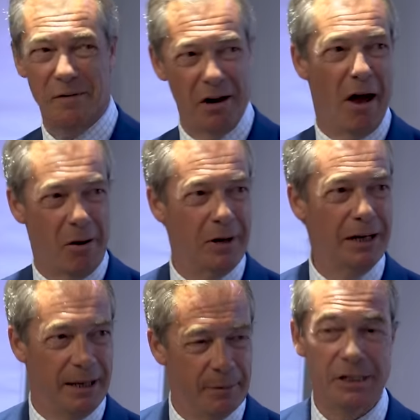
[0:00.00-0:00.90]
of their own
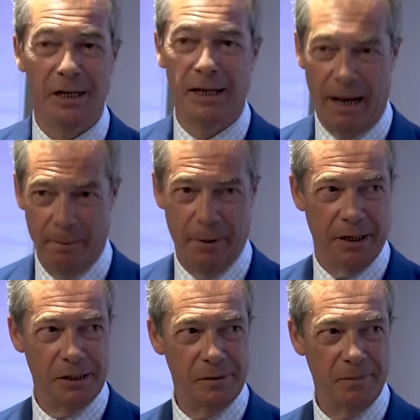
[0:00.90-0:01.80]
limited
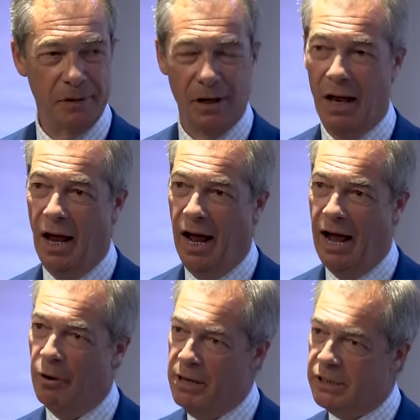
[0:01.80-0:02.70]
companies.
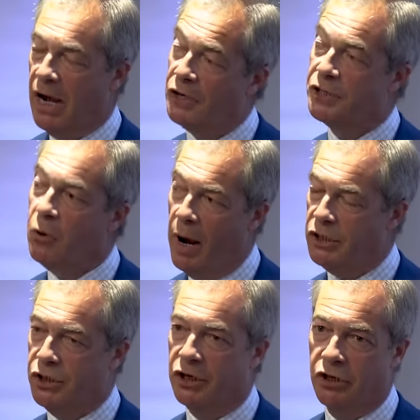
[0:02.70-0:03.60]
And when he was asked a
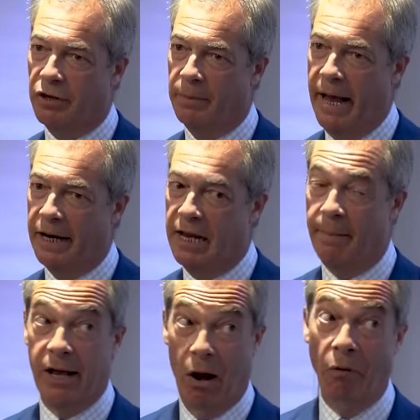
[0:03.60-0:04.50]
question during the
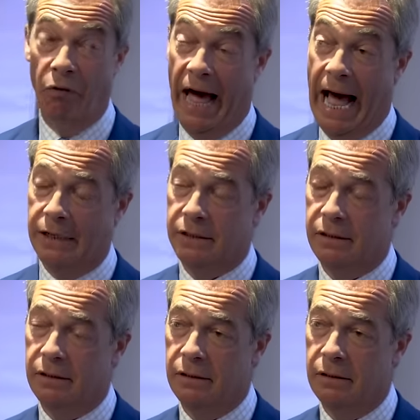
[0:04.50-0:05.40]
pandemic on that,
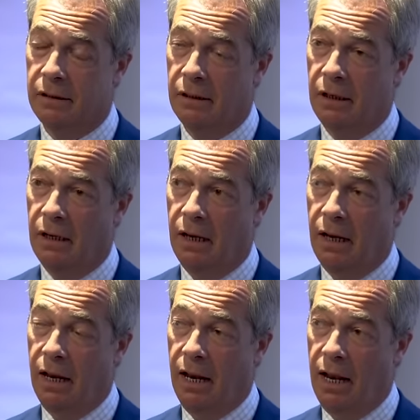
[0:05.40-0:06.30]

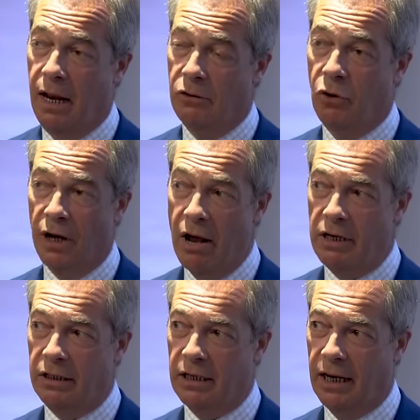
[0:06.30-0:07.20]
not
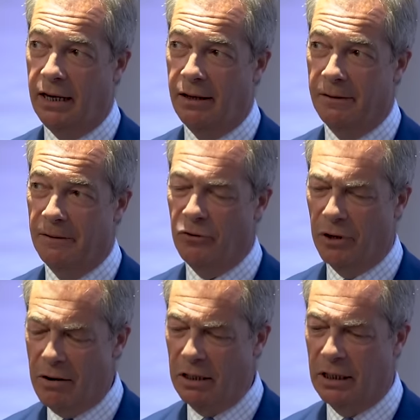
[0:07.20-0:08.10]
only did he,
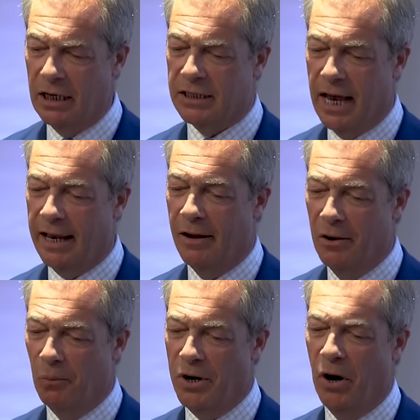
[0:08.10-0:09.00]
not only did he say,
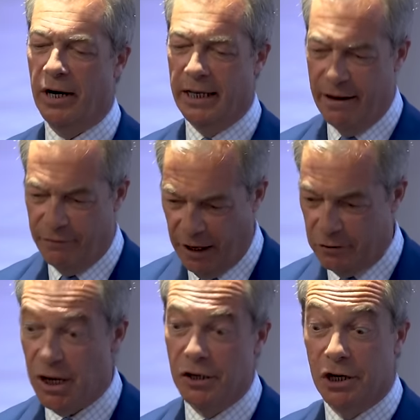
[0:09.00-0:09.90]
we're not going to give
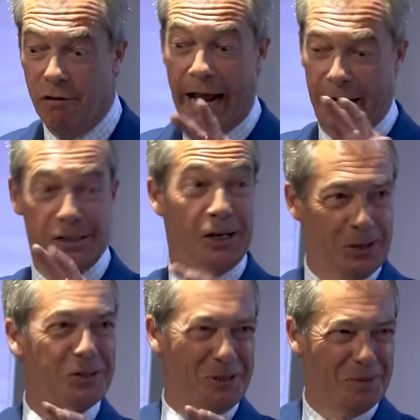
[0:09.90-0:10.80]
those
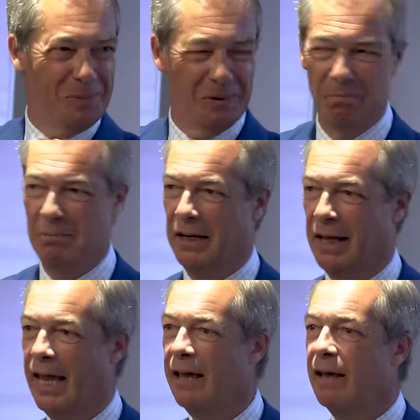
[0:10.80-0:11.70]
directors
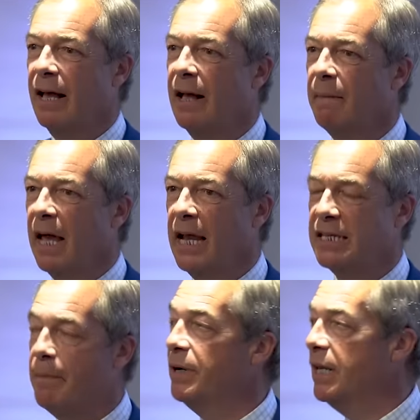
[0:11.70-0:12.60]
money, he
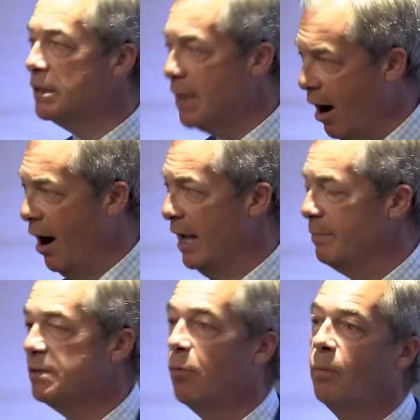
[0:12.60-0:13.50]
said, but in
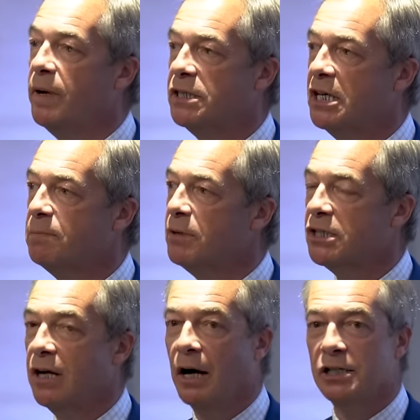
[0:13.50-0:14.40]
time, small business must
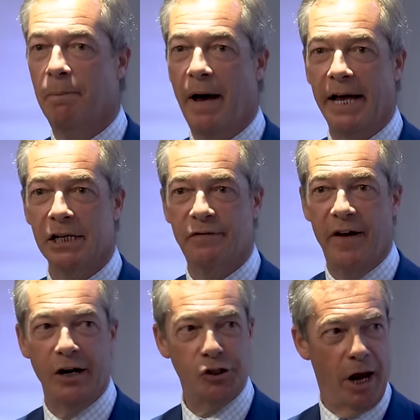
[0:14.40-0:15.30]
start to pay its
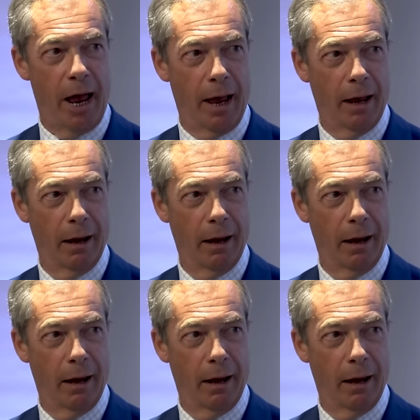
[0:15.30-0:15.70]
fair share,